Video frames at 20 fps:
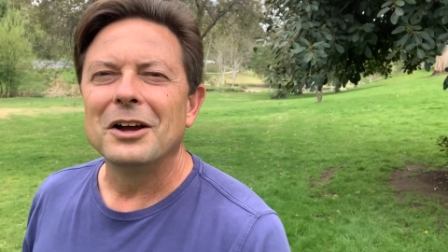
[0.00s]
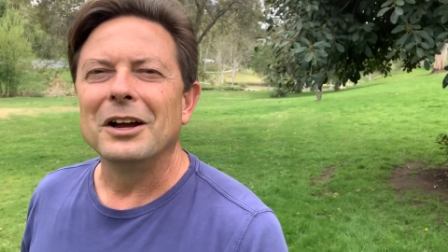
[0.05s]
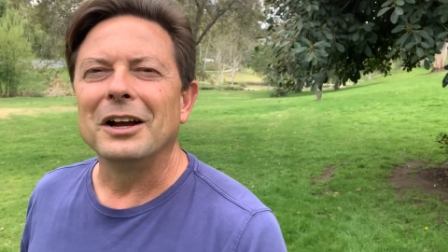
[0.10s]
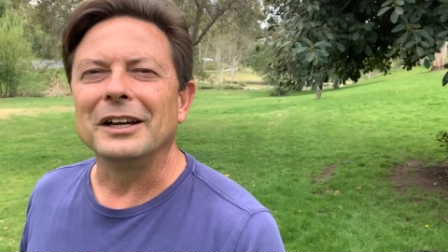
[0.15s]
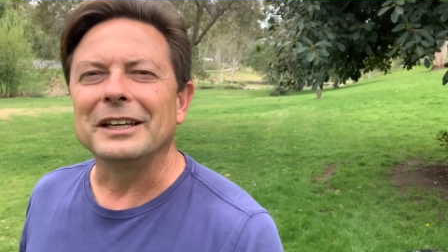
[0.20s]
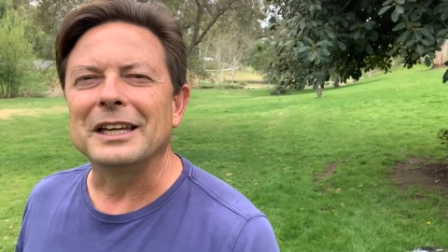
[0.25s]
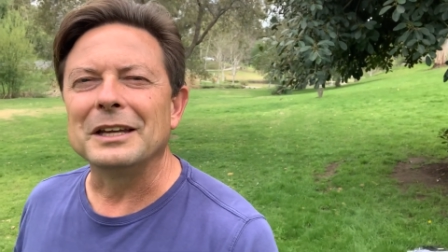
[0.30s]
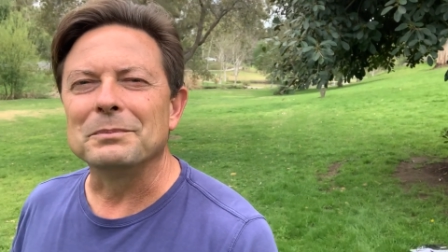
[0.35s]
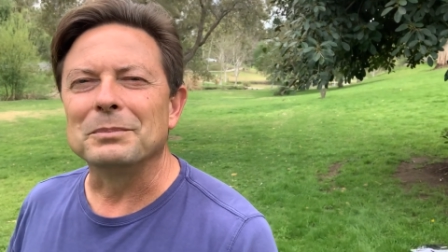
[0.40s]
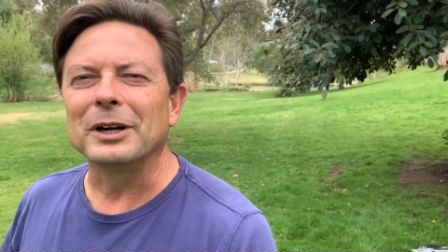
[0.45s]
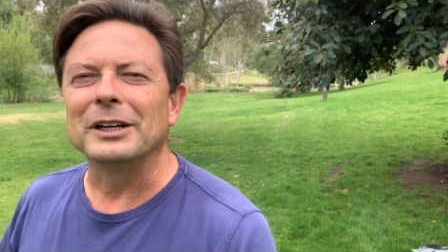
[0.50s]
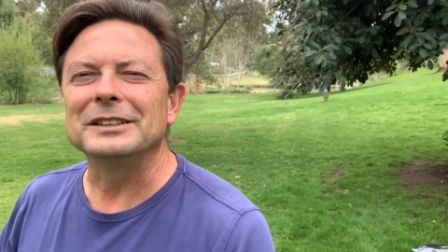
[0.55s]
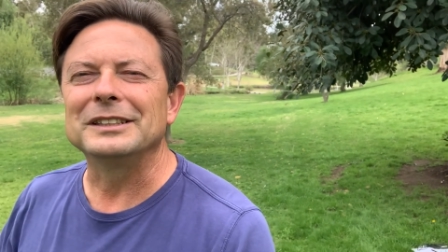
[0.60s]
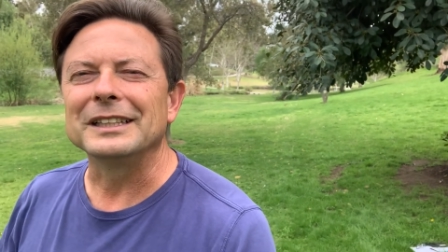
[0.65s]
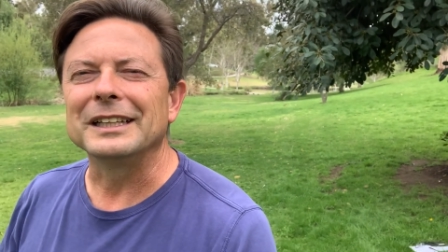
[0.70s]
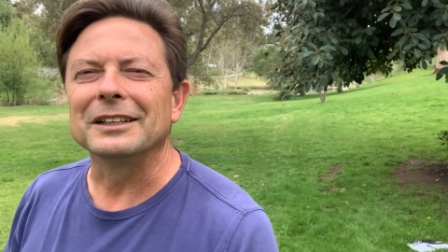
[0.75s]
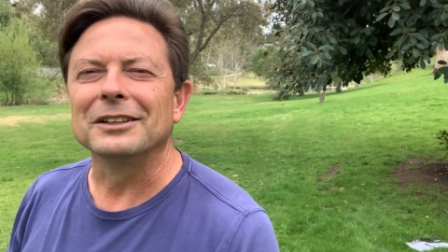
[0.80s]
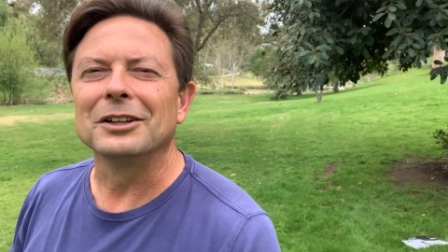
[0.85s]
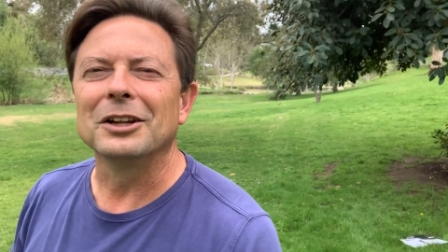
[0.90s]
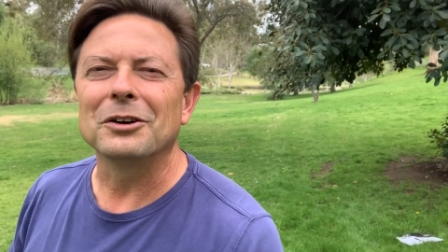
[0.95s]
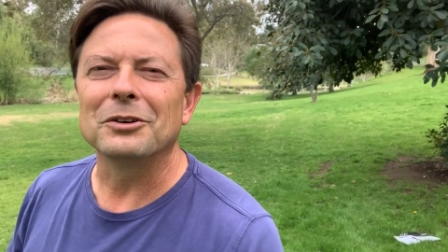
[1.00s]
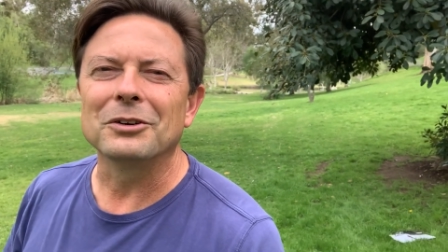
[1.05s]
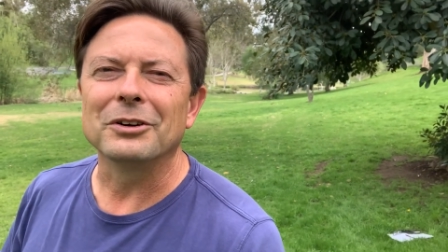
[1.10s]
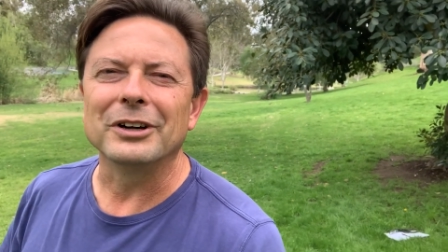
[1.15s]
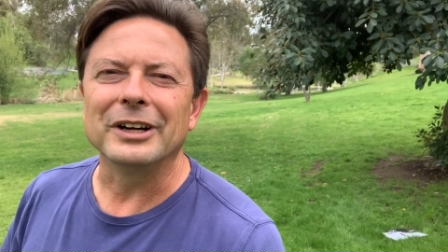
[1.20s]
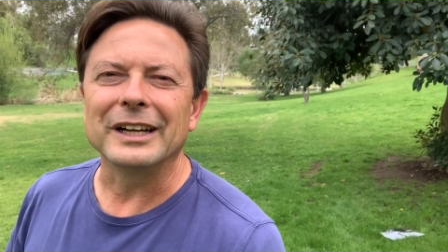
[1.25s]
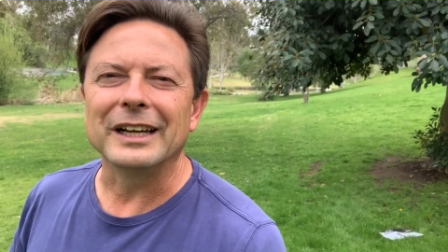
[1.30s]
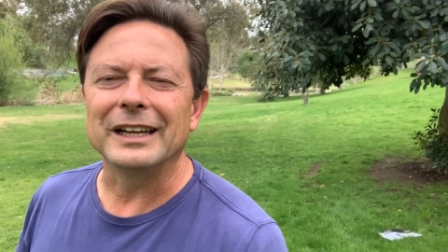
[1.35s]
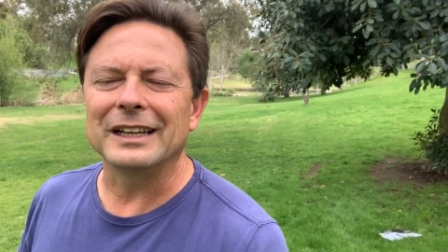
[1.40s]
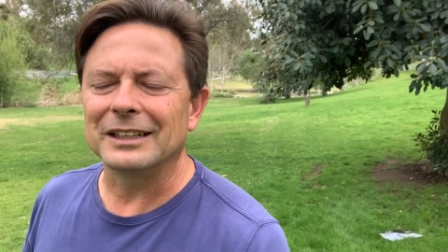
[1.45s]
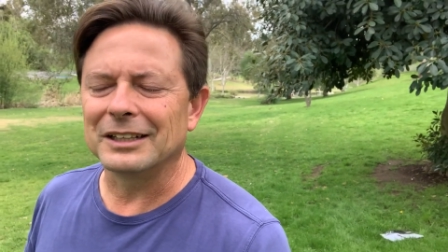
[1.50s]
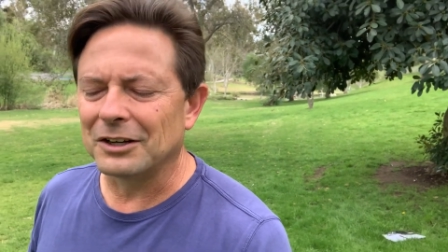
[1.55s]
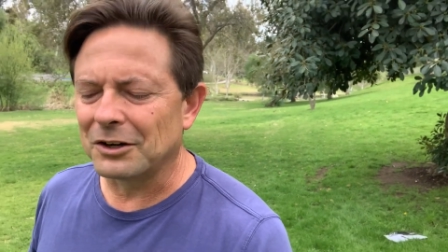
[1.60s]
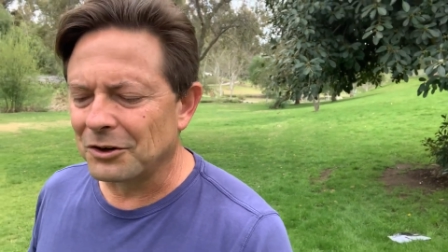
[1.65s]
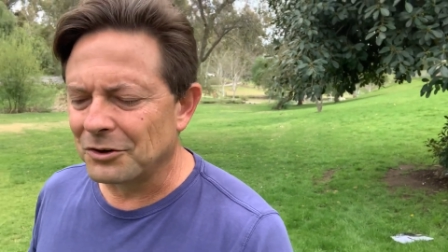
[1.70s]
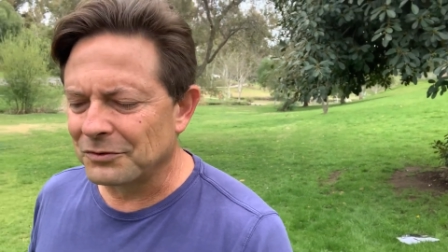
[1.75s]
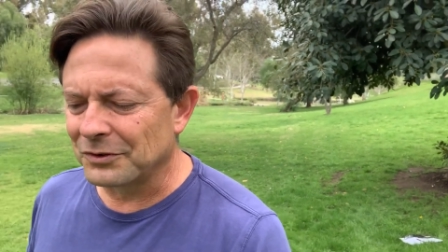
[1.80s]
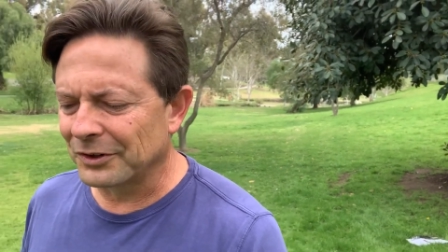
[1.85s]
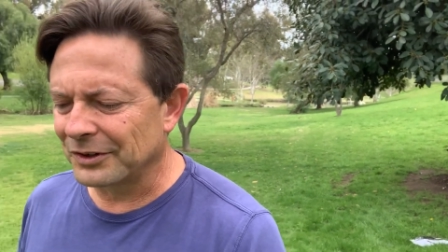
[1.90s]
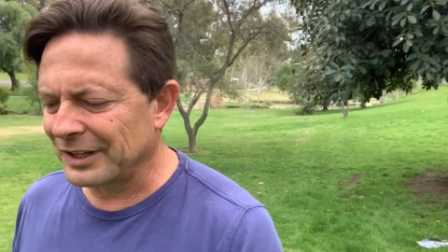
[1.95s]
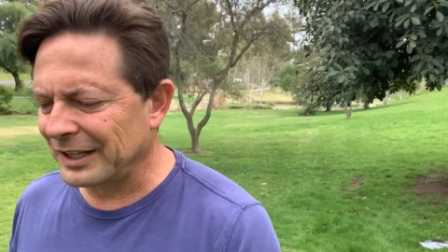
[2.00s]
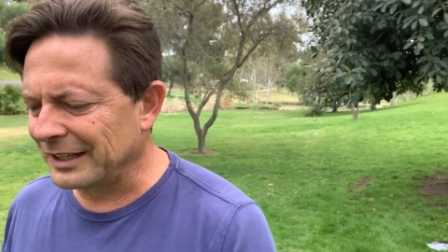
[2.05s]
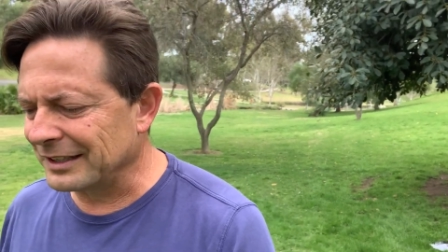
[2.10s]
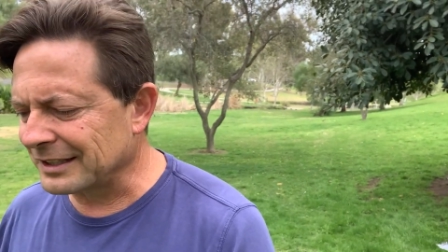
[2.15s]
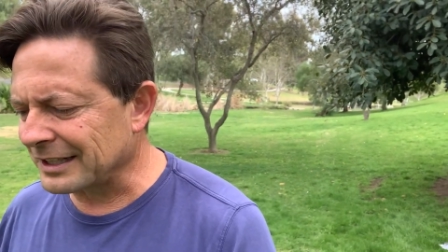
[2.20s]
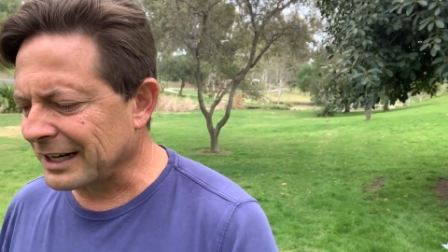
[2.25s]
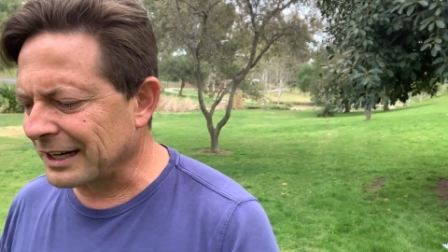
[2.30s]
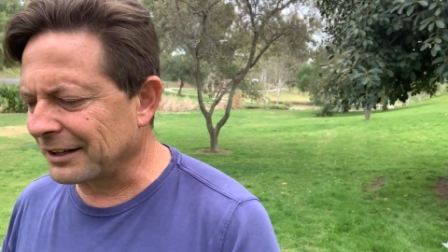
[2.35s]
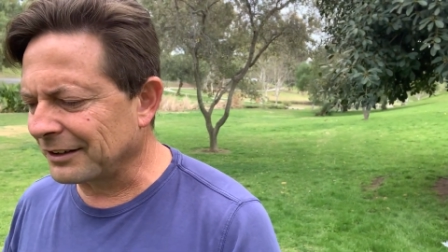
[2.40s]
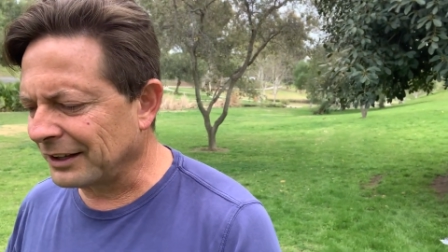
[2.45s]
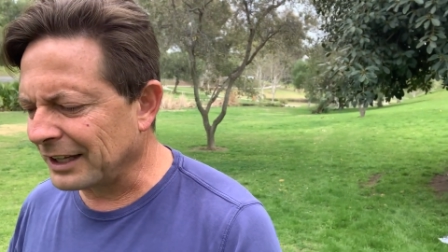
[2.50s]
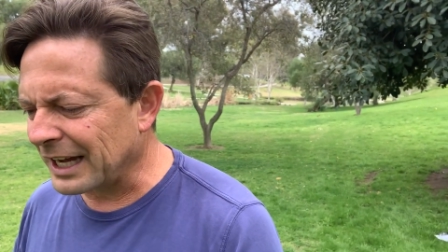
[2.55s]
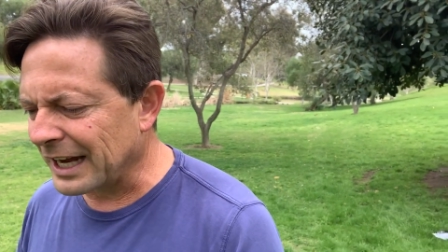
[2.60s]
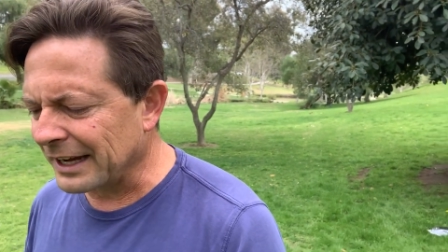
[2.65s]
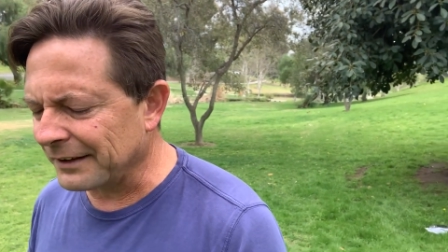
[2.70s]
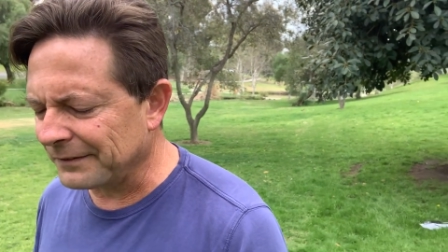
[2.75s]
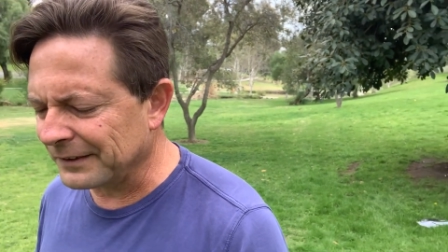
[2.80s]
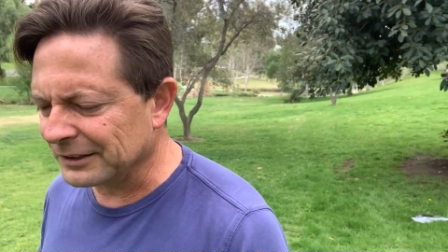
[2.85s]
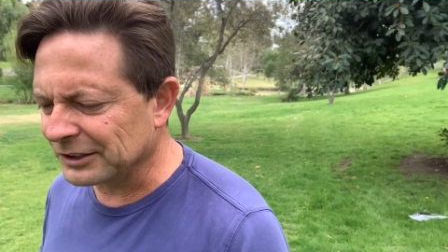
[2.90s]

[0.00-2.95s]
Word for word: uh, keep raising and lowering it over the entire life.